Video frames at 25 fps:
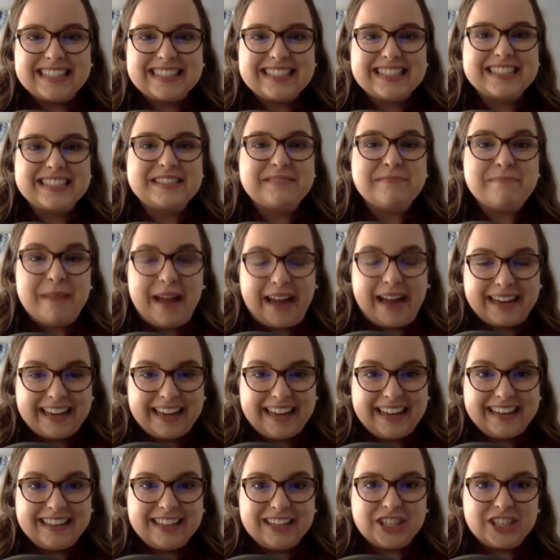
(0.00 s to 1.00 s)
is
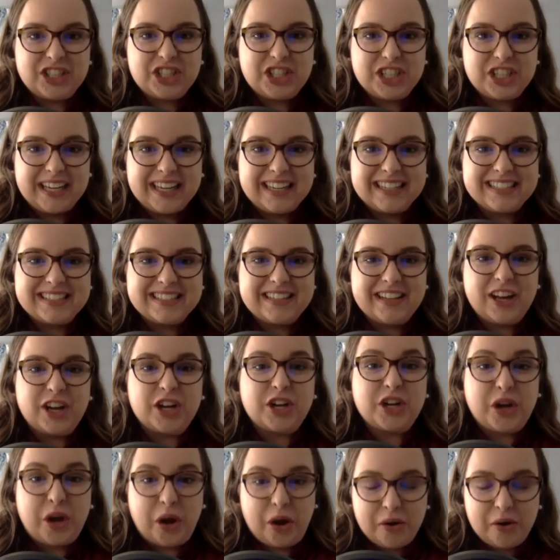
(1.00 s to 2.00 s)
Maghan. She is
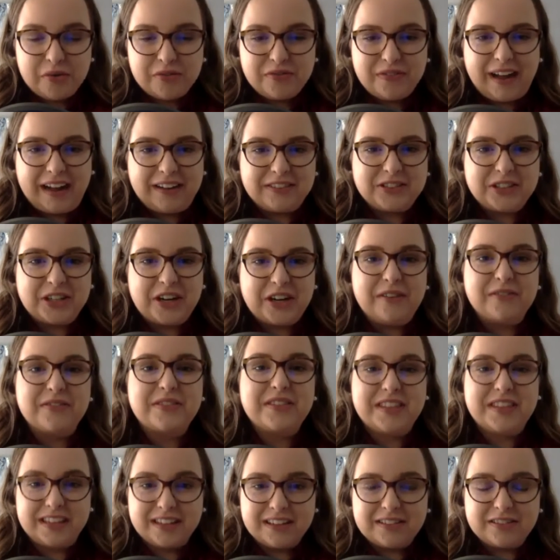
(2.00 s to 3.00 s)
the co-founder of
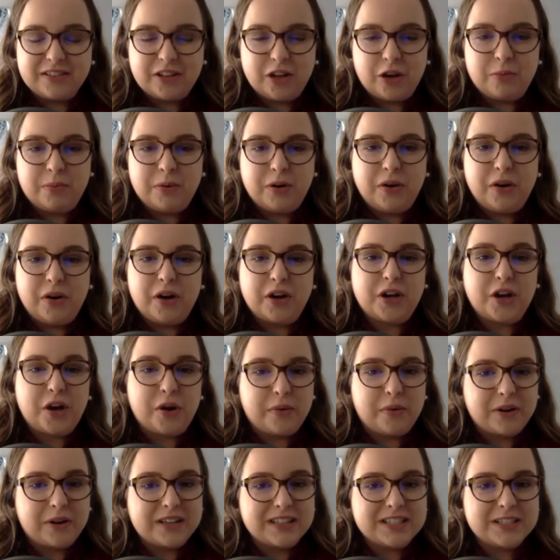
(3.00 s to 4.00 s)
Thynk Global, a
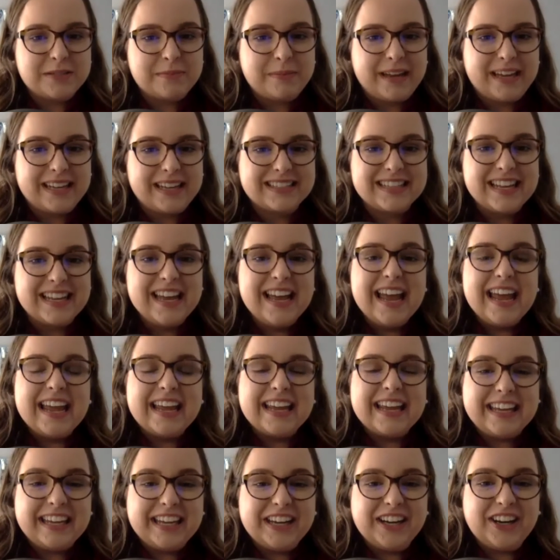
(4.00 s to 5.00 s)
co-working space
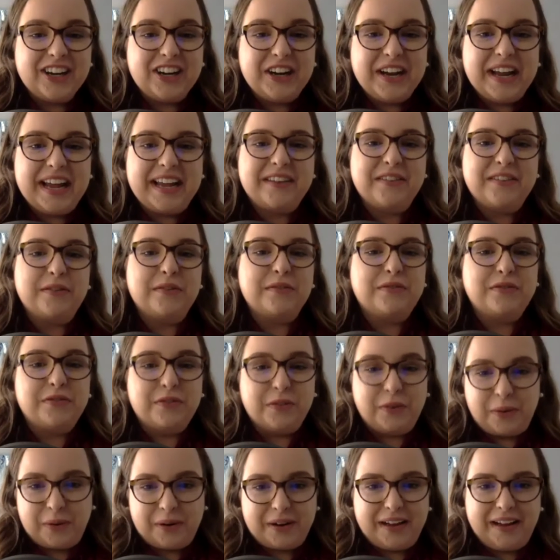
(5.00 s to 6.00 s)
here in
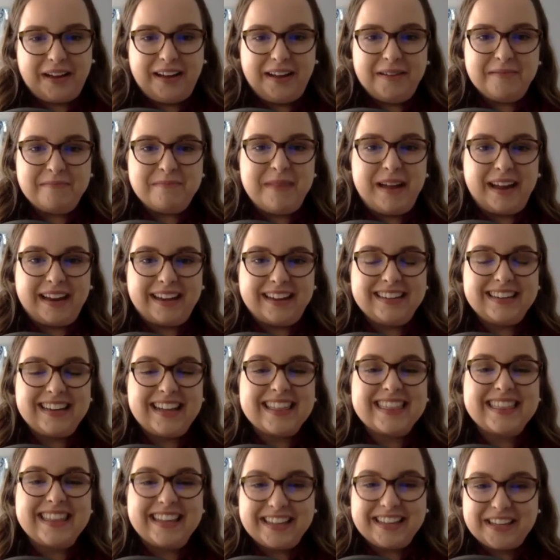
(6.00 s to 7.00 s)
Florida.
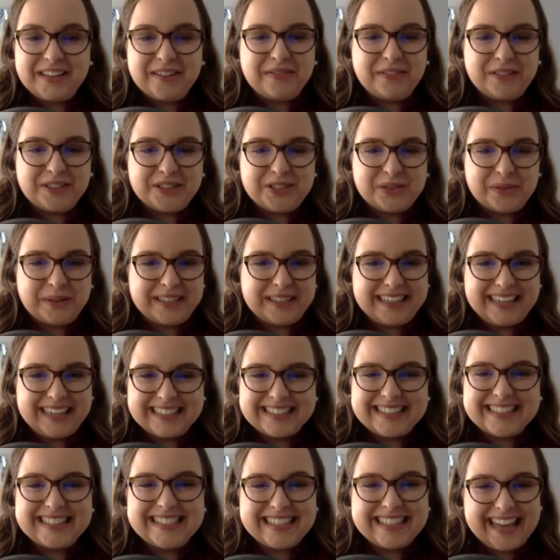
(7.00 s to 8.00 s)
Maghan, thank you for joining
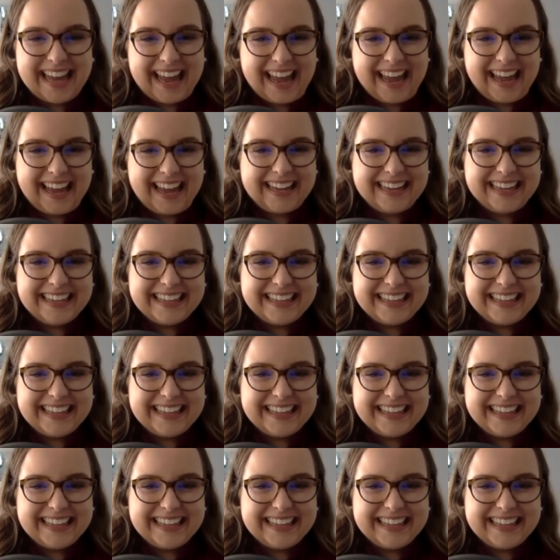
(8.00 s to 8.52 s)
us today.